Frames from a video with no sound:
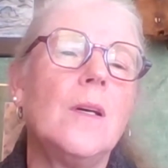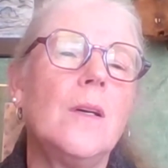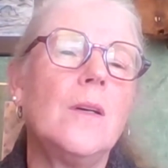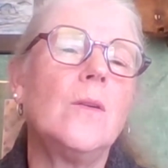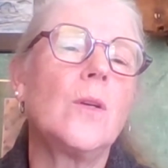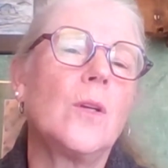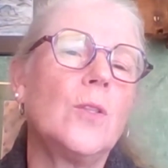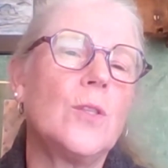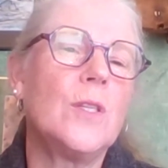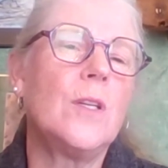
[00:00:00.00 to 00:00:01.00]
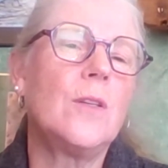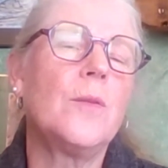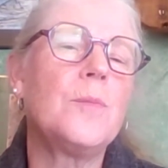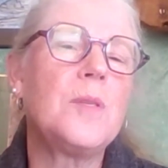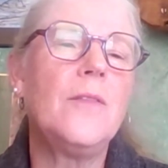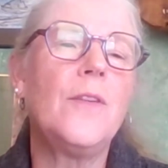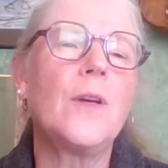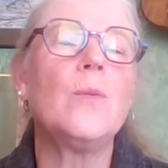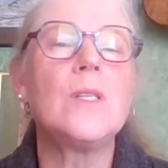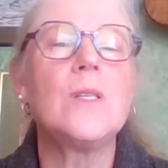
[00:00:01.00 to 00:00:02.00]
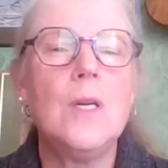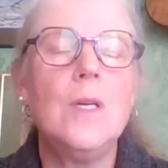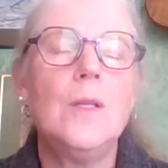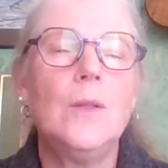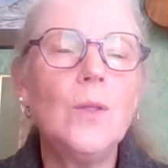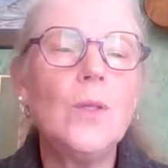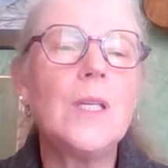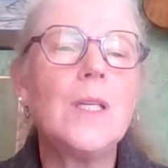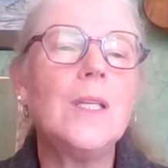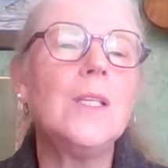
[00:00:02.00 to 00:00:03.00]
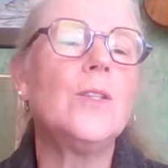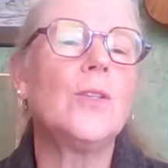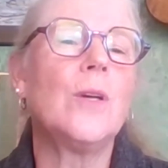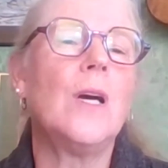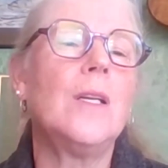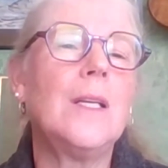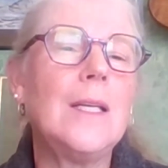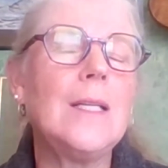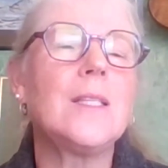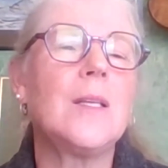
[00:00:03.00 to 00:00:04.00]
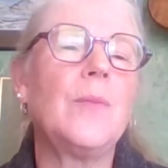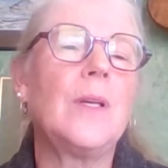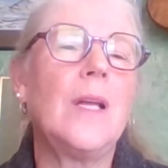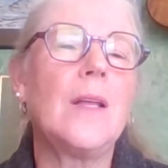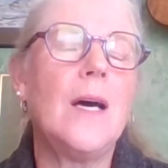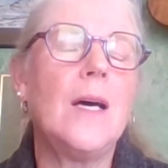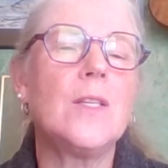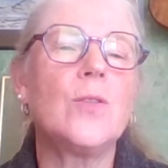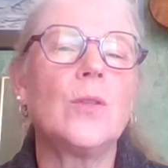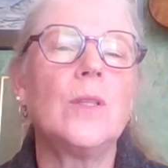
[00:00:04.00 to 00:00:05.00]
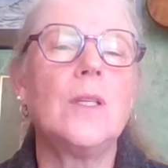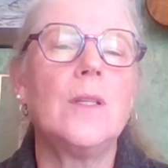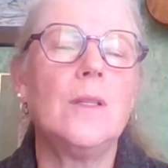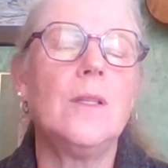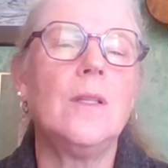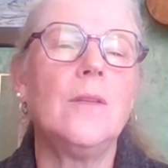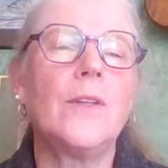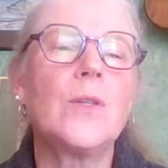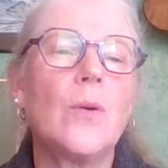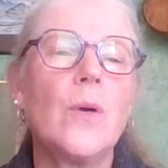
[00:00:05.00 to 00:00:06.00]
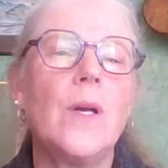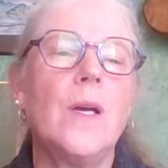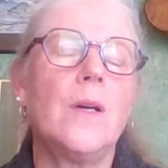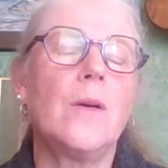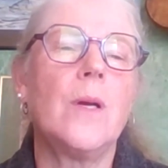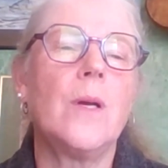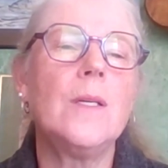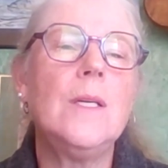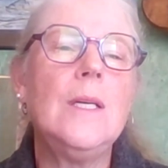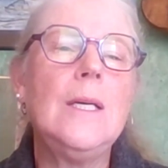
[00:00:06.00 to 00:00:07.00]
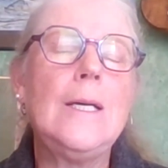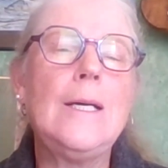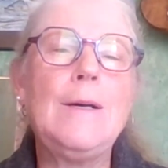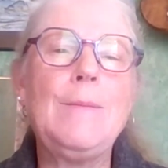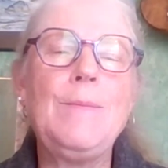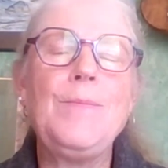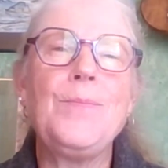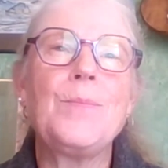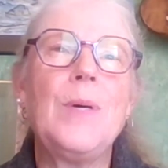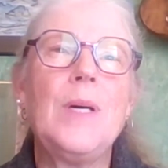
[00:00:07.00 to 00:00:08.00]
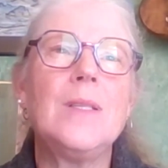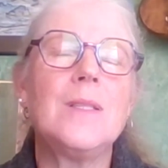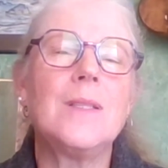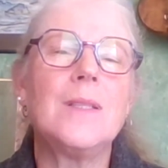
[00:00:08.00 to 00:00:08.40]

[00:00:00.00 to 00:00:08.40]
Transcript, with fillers: uh, Horticulture Center of the Pacific was looking into trying to get something like that, certainly in, in the Victoria area. Um, but